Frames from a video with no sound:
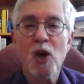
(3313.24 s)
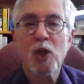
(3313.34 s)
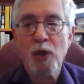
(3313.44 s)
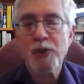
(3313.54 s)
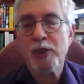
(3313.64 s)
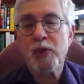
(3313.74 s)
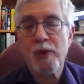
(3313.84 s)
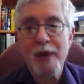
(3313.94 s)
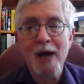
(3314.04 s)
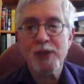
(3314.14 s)
closer to
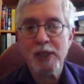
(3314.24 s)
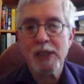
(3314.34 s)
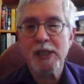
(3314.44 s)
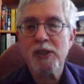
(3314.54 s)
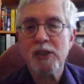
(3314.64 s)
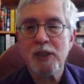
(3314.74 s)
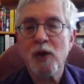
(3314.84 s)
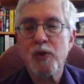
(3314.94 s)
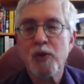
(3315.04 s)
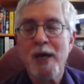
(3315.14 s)
2000 and
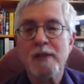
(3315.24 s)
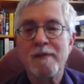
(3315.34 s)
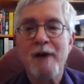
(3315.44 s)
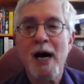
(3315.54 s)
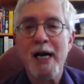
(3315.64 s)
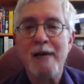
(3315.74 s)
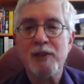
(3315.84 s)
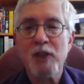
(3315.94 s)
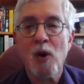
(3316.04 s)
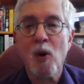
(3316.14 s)
2005.
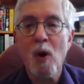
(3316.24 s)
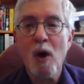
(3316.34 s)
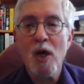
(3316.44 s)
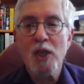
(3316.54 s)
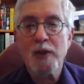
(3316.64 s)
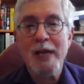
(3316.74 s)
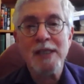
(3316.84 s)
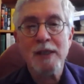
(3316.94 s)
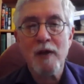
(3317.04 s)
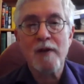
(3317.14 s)
So
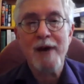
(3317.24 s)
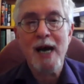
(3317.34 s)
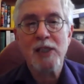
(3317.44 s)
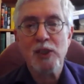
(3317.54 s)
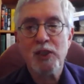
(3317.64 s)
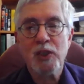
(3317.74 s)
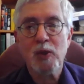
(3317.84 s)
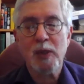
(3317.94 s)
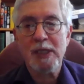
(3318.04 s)
that's another factor too.